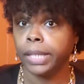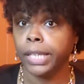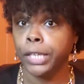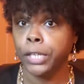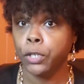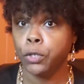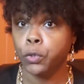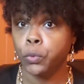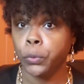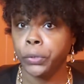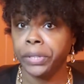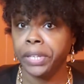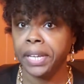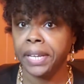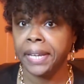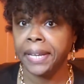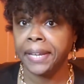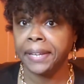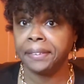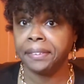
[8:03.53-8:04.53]
Here's what they
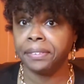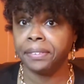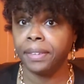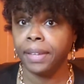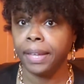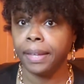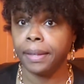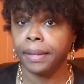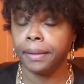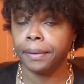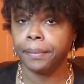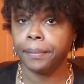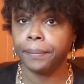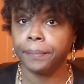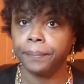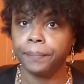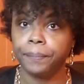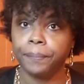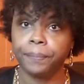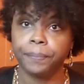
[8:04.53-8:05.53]
had to say.
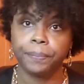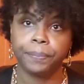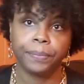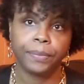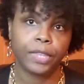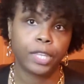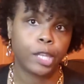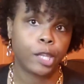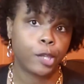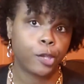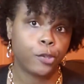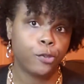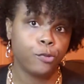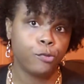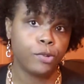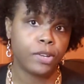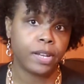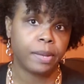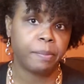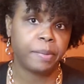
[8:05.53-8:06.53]

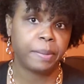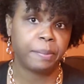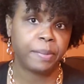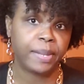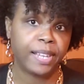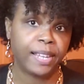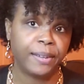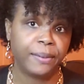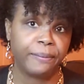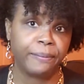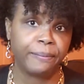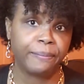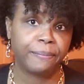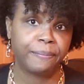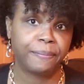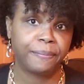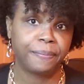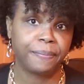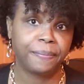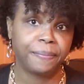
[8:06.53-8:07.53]
You comment below.
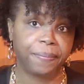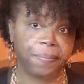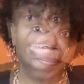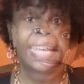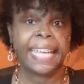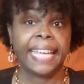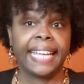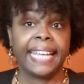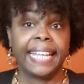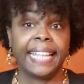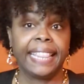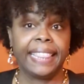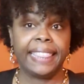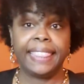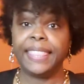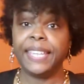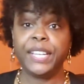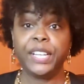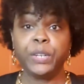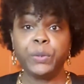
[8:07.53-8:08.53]

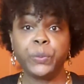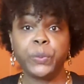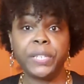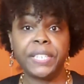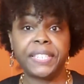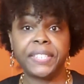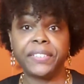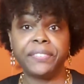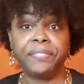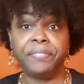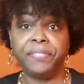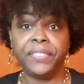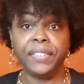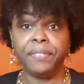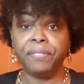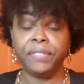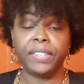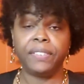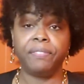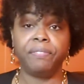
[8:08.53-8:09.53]
There was a
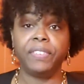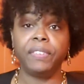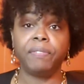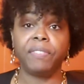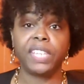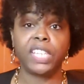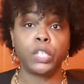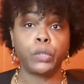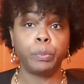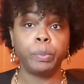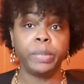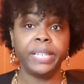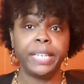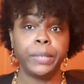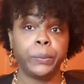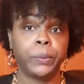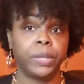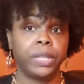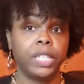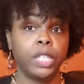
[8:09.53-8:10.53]
50-50
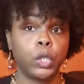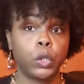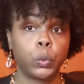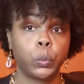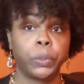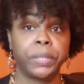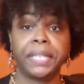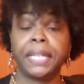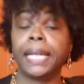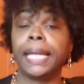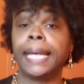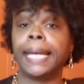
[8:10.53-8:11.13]
split with this one.